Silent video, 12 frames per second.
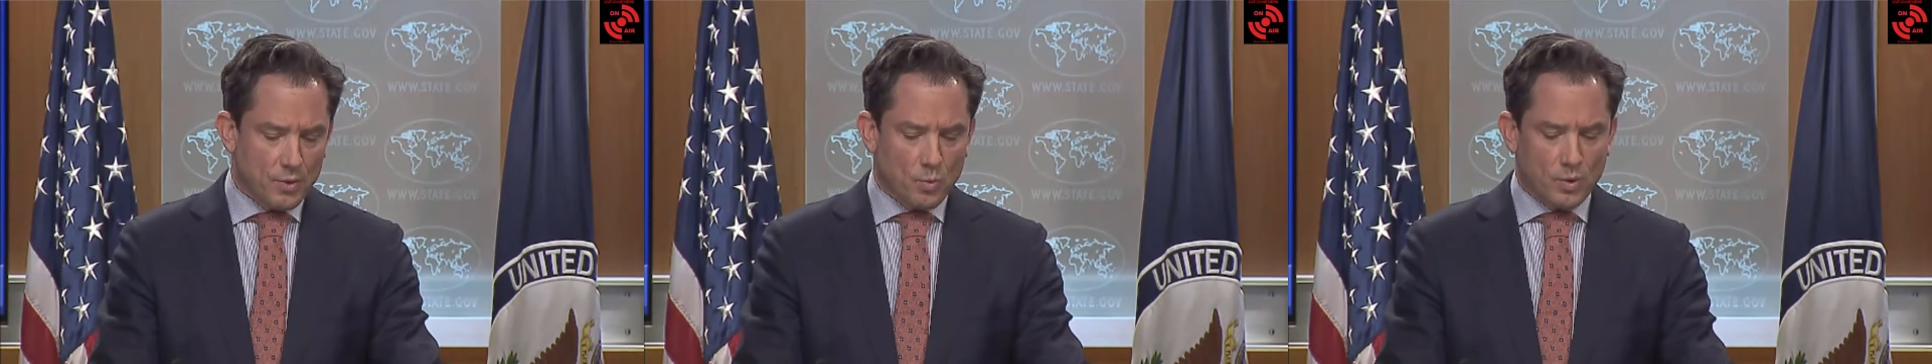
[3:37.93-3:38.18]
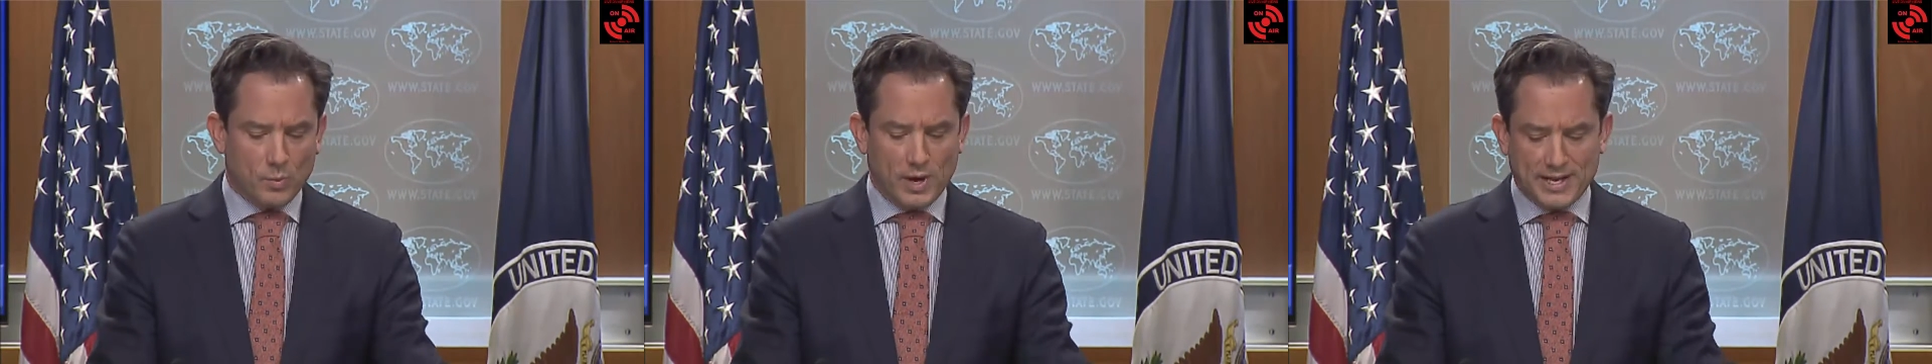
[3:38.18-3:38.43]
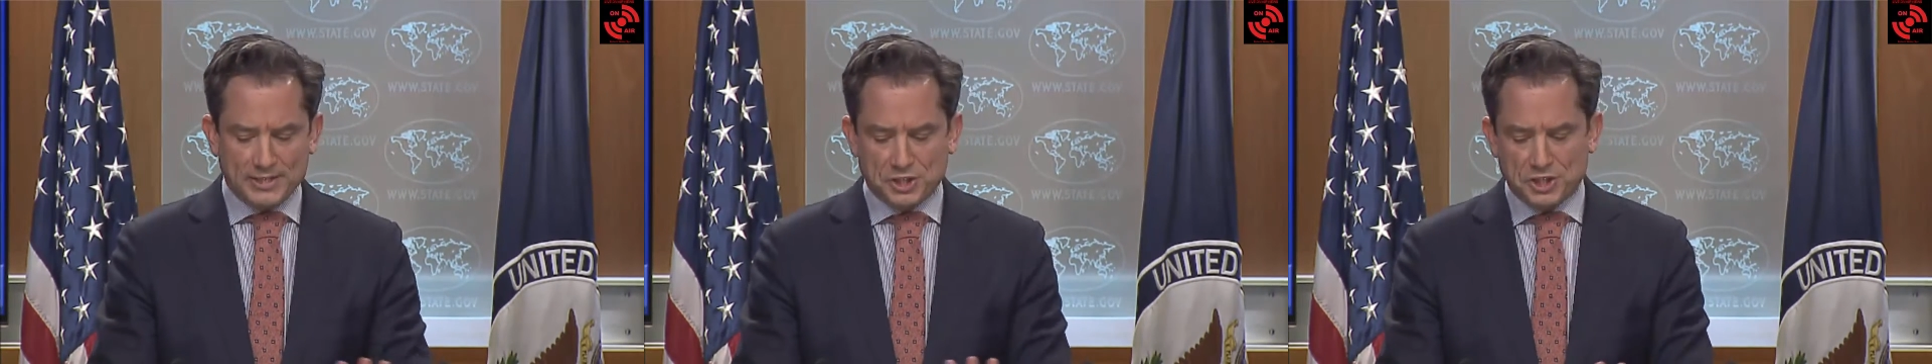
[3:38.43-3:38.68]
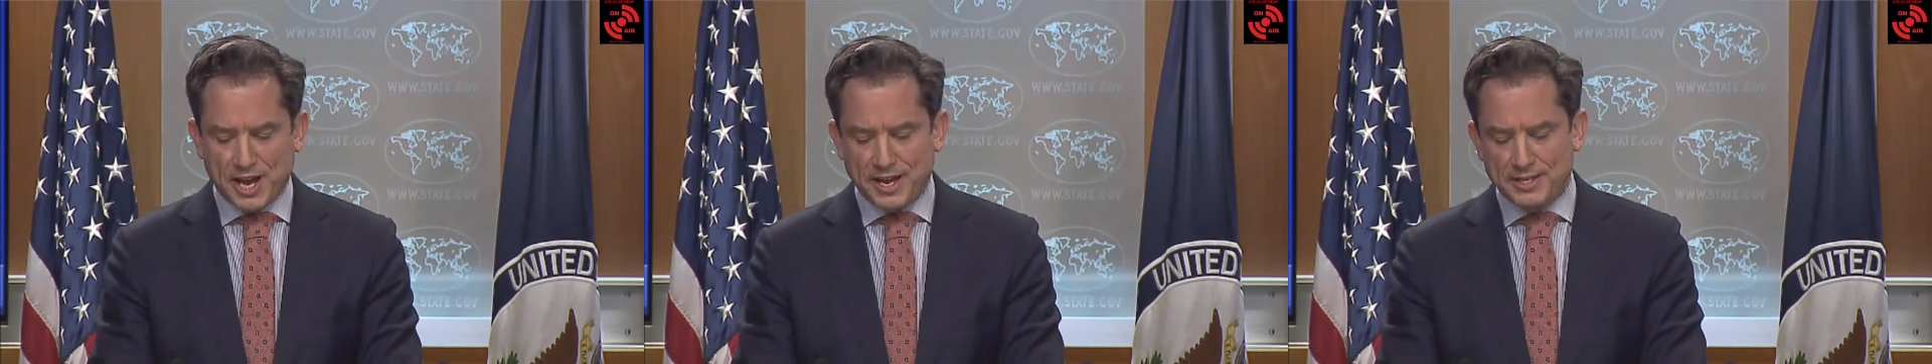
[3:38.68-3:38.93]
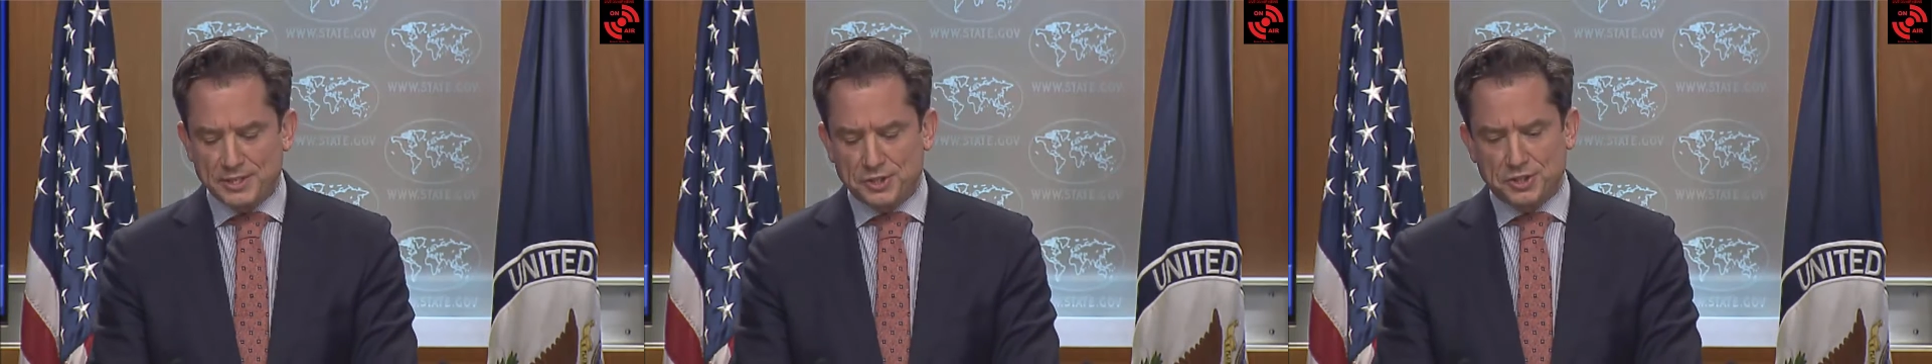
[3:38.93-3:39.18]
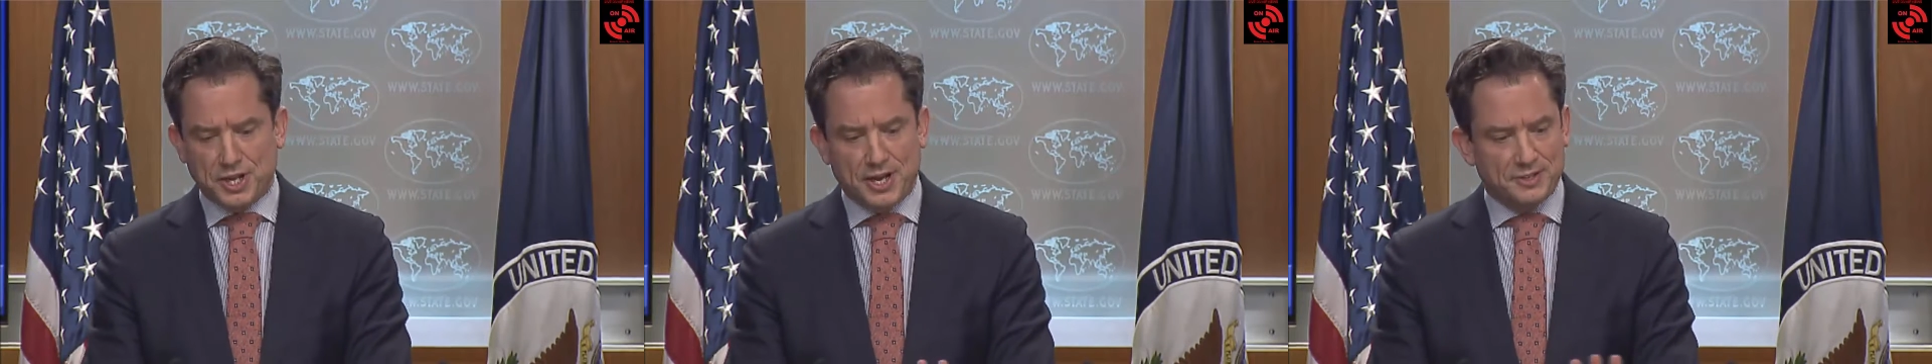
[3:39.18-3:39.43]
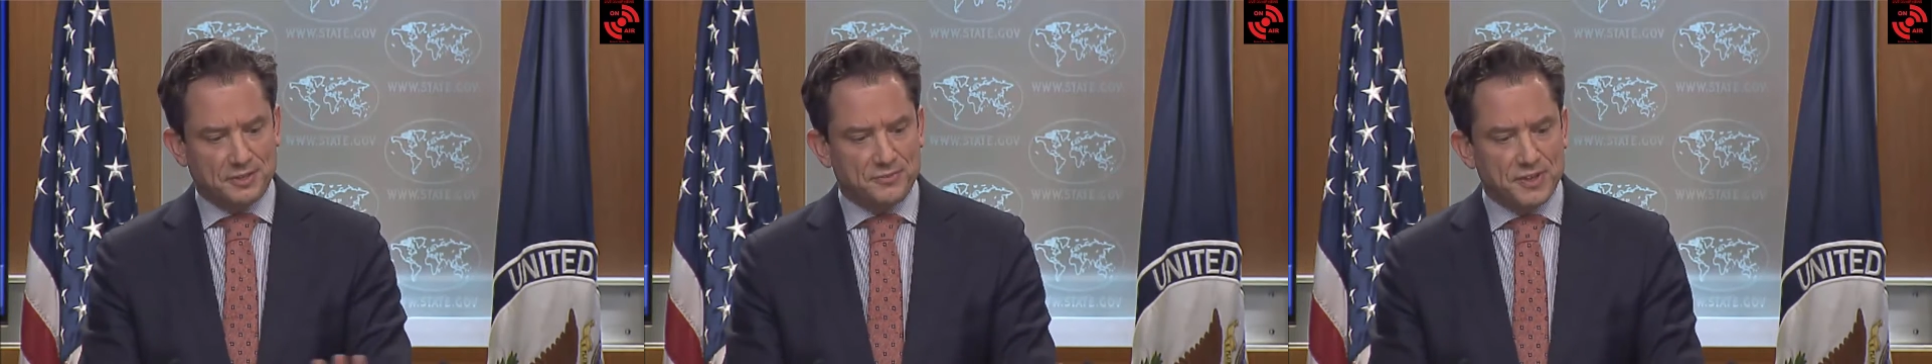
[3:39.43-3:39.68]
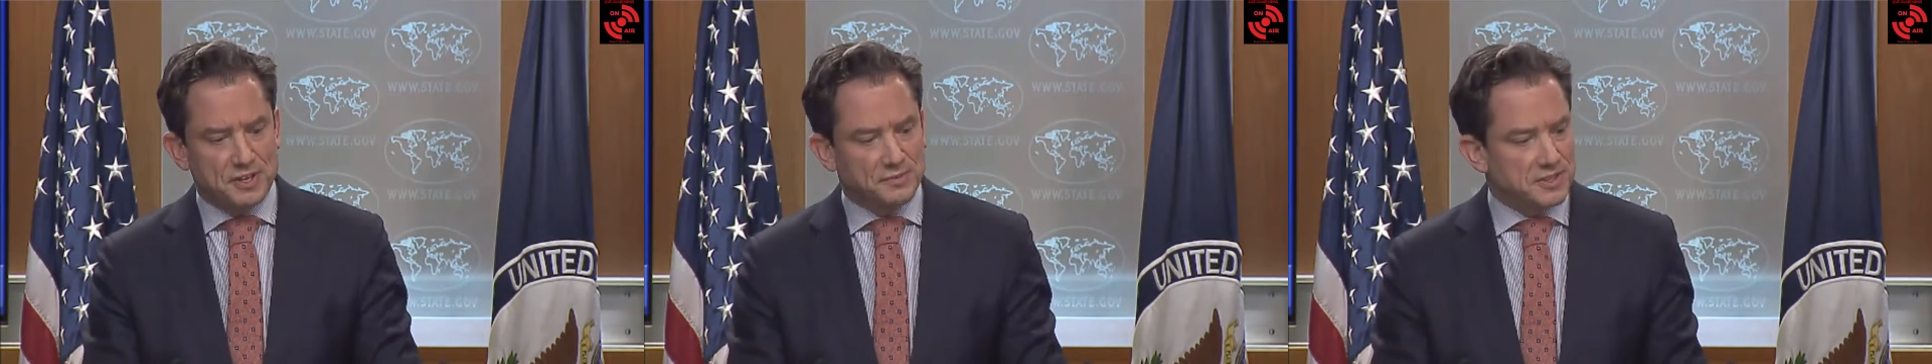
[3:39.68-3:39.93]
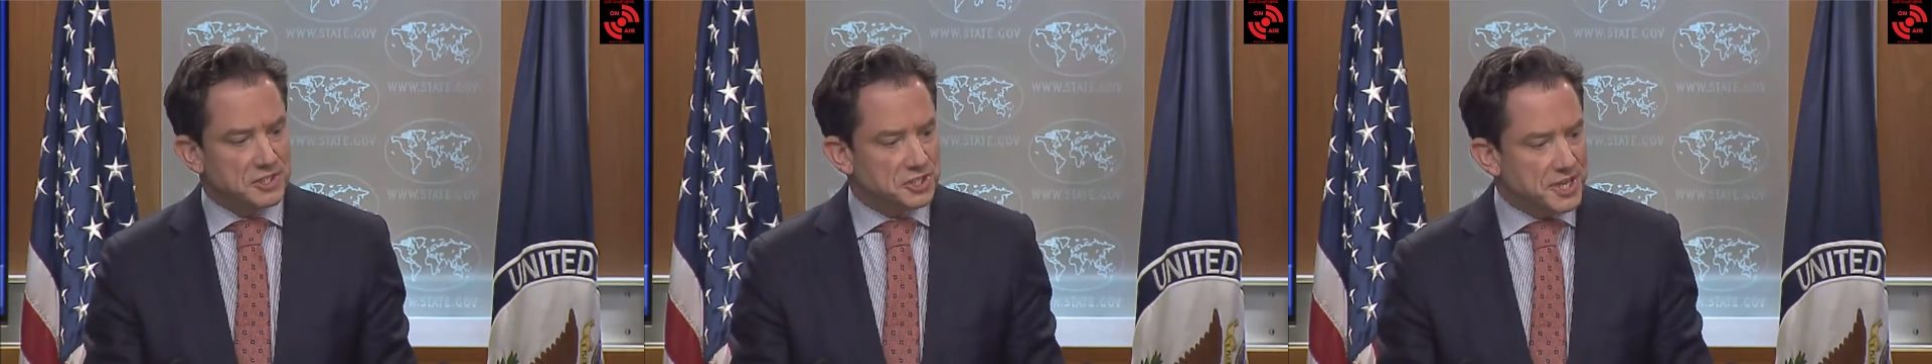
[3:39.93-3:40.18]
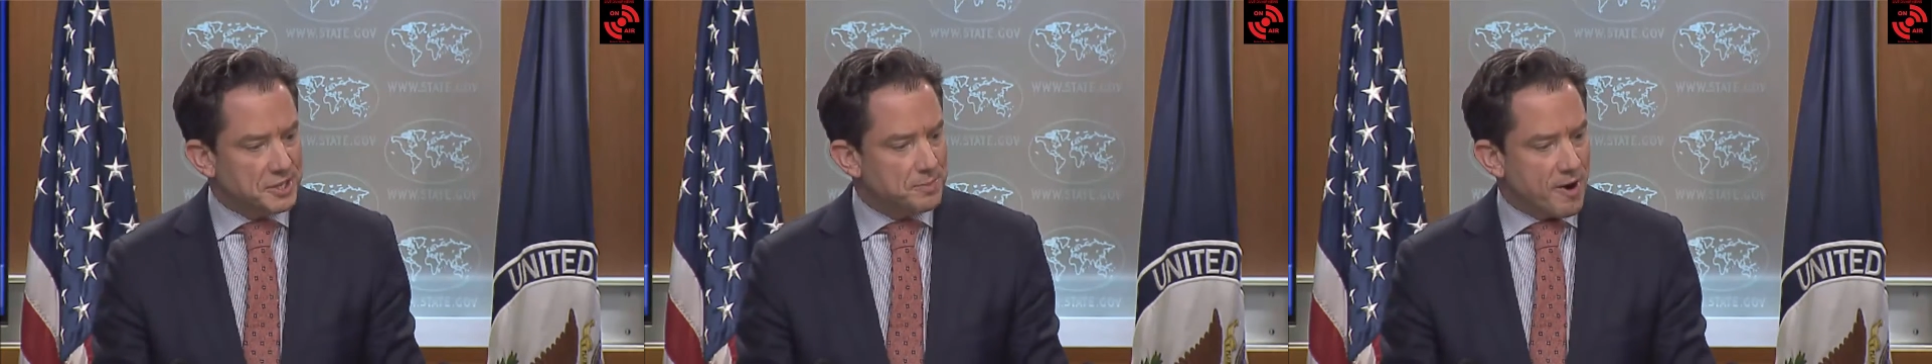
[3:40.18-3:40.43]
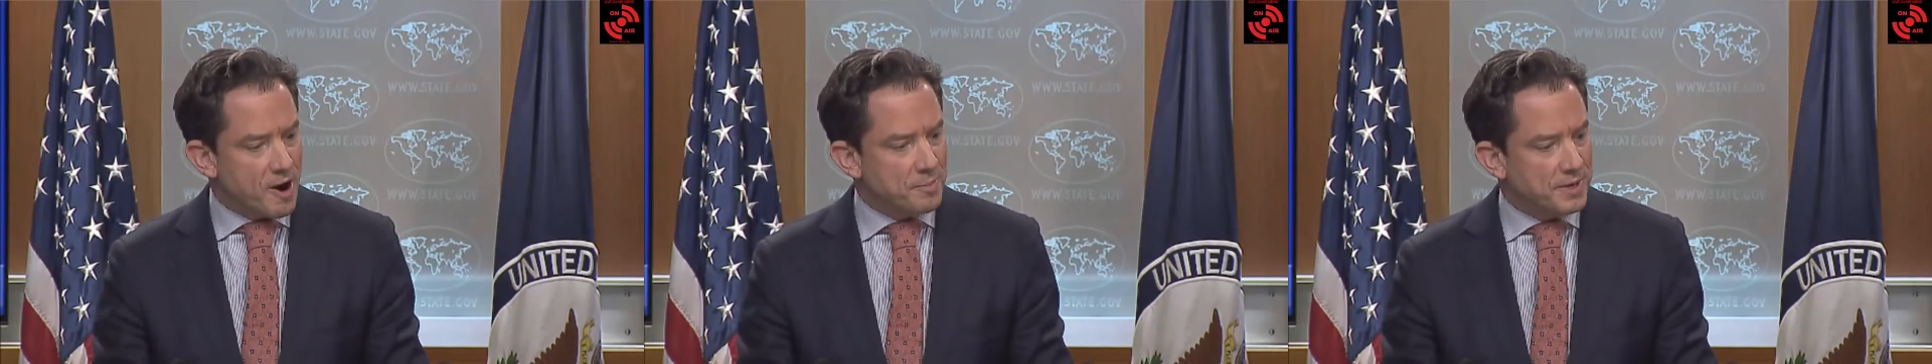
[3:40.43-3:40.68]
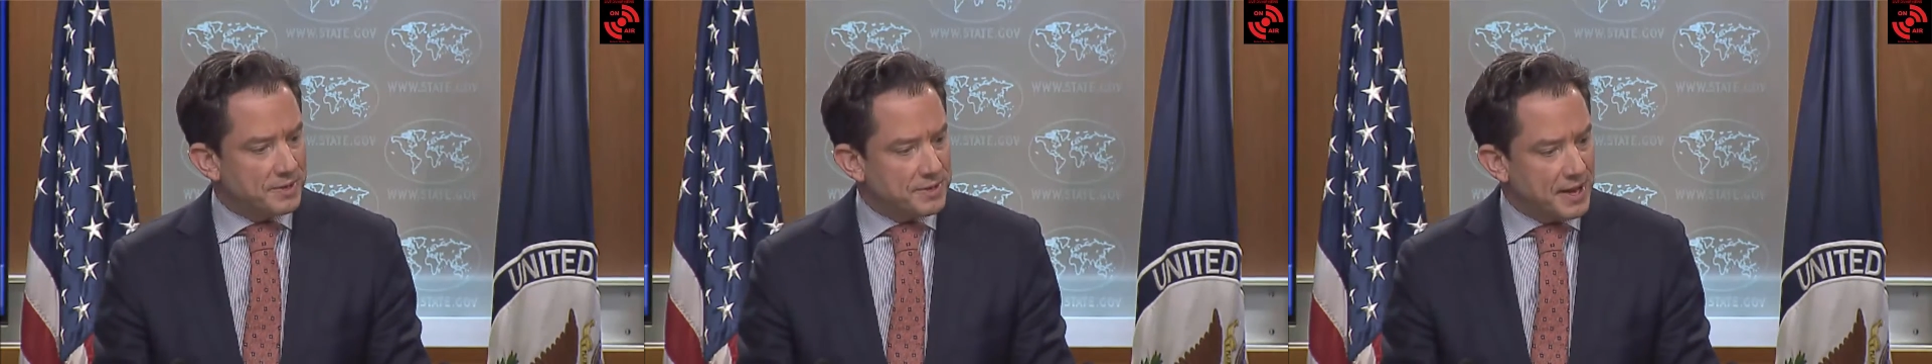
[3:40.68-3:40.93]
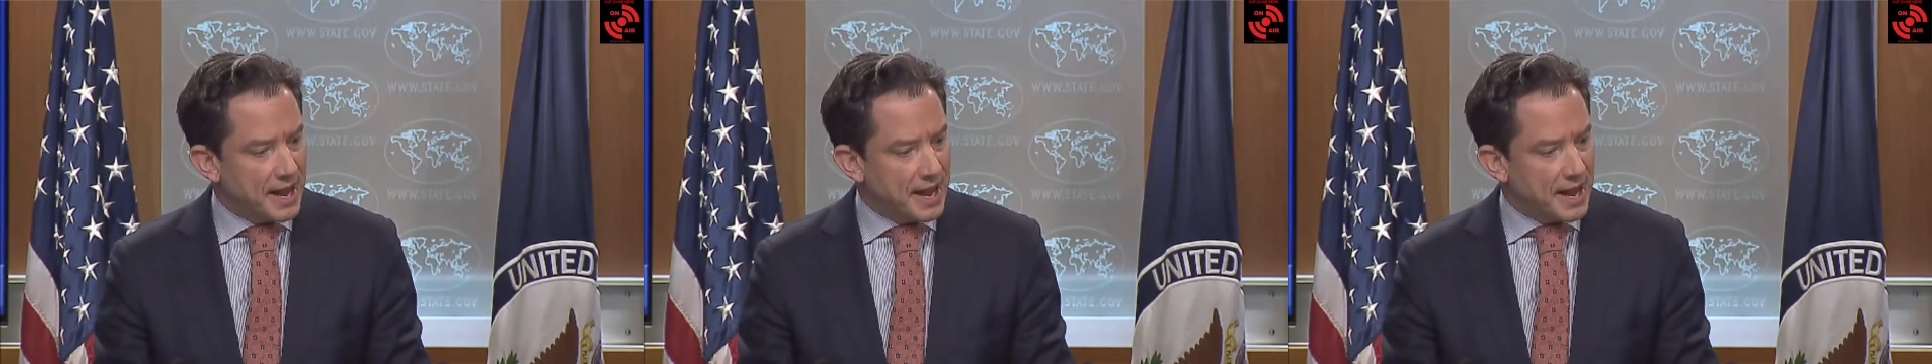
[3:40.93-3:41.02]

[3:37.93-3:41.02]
What I can say is definitively the State Department